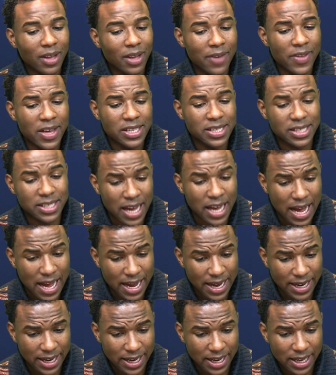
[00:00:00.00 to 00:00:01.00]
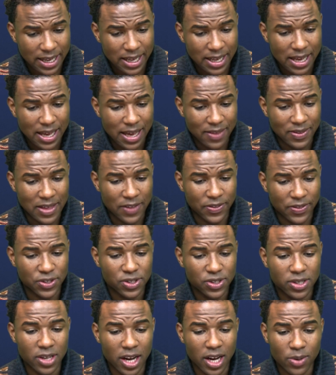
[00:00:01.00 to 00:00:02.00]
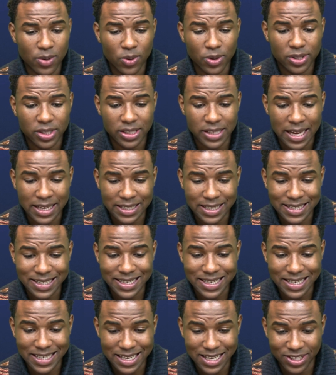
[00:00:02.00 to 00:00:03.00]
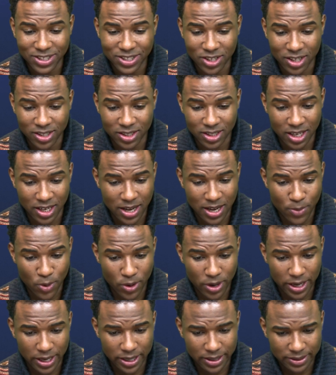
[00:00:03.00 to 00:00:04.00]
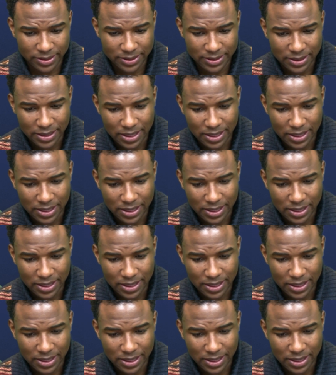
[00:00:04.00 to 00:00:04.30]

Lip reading: And they say that the sun will set in the east on Sunday morning.